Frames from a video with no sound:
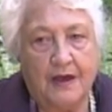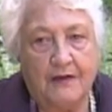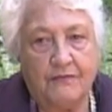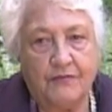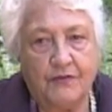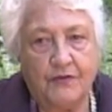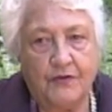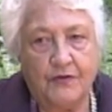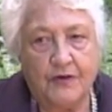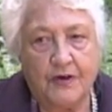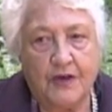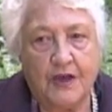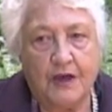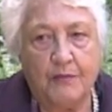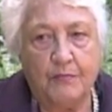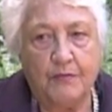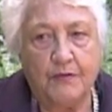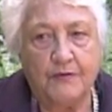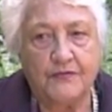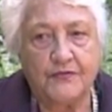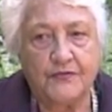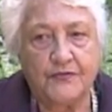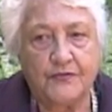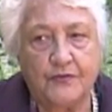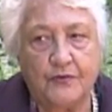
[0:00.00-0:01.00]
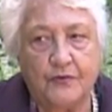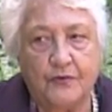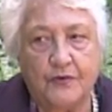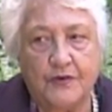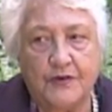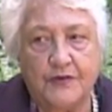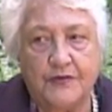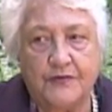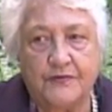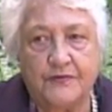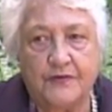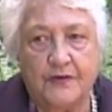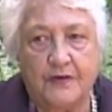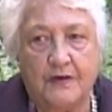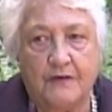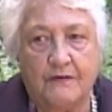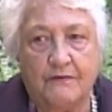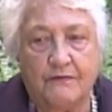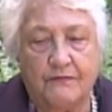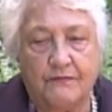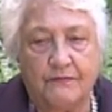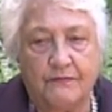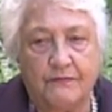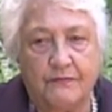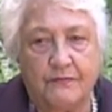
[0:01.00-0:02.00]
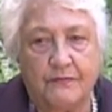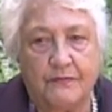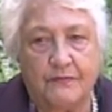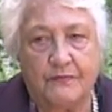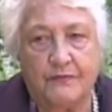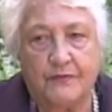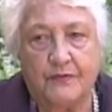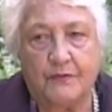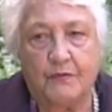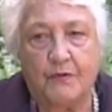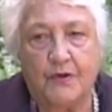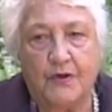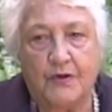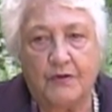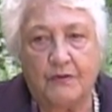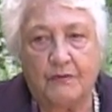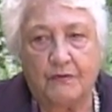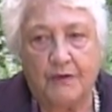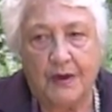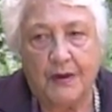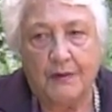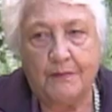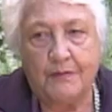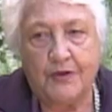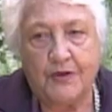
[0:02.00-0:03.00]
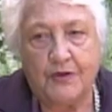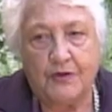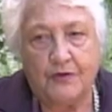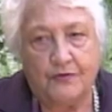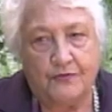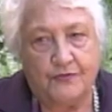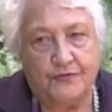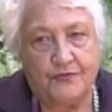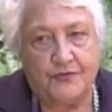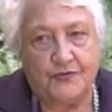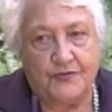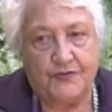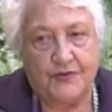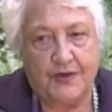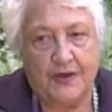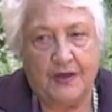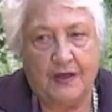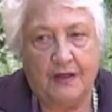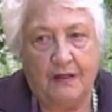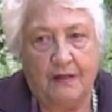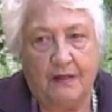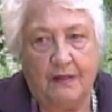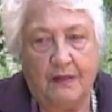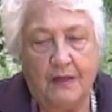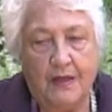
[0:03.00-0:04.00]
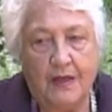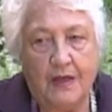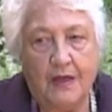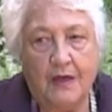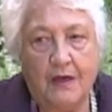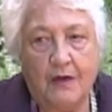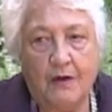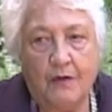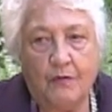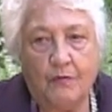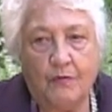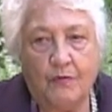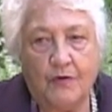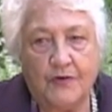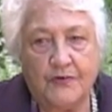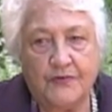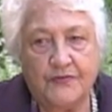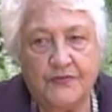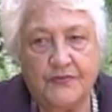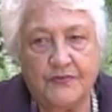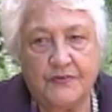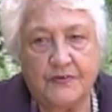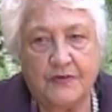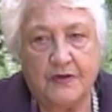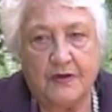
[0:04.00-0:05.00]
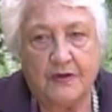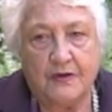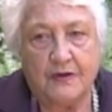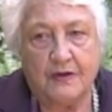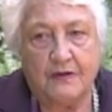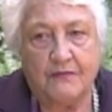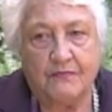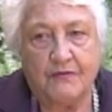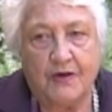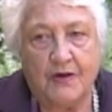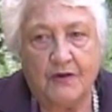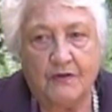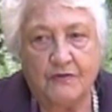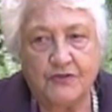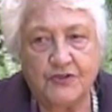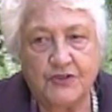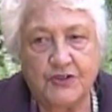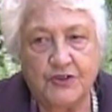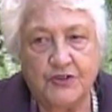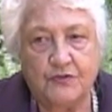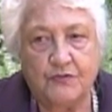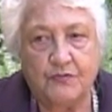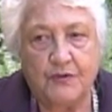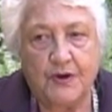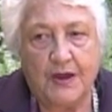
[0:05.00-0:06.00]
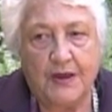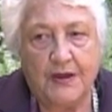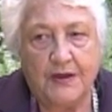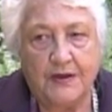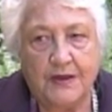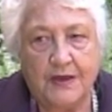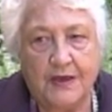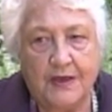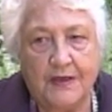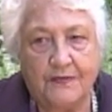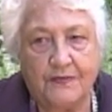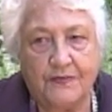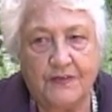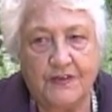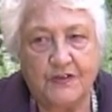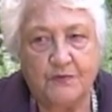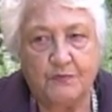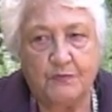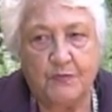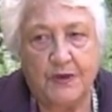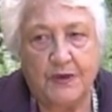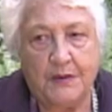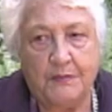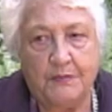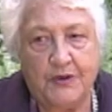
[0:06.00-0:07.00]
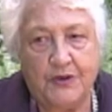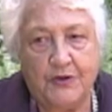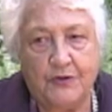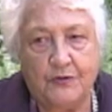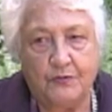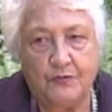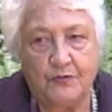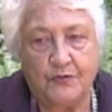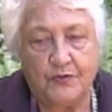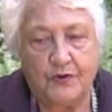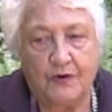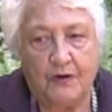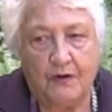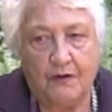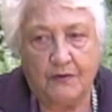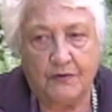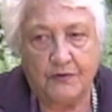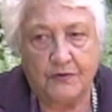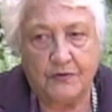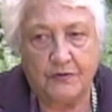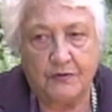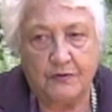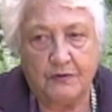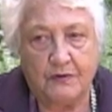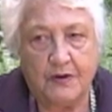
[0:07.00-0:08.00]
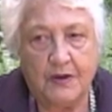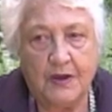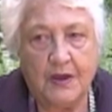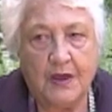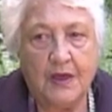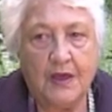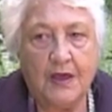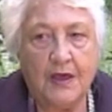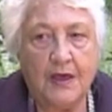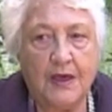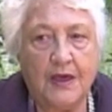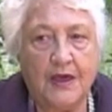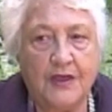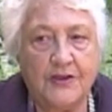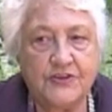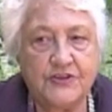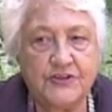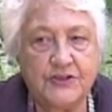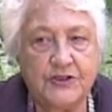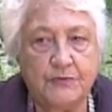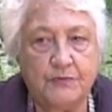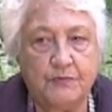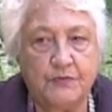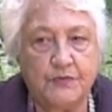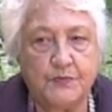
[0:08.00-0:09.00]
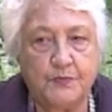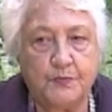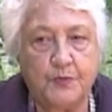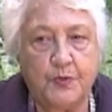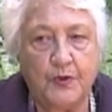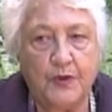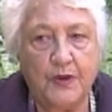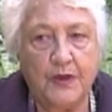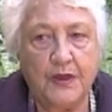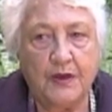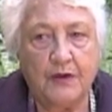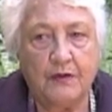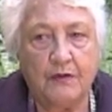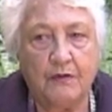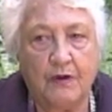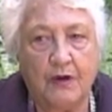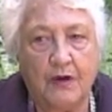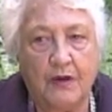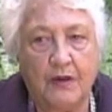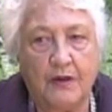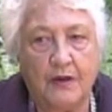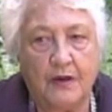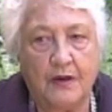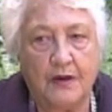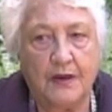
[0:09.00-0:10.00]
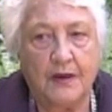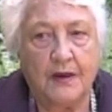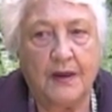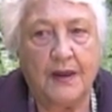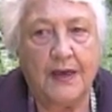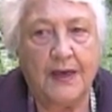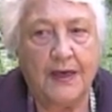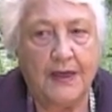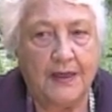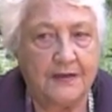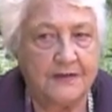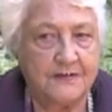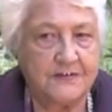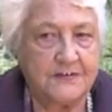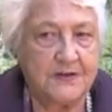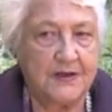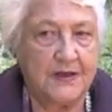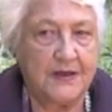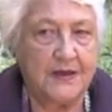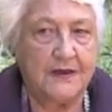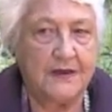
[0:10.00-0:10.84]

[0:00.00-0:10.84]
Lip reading: I've heard a couple of stories. Of the one Grandma used to tell was of how she tried to get this baby to a doctor, and she was pulling her on a little hand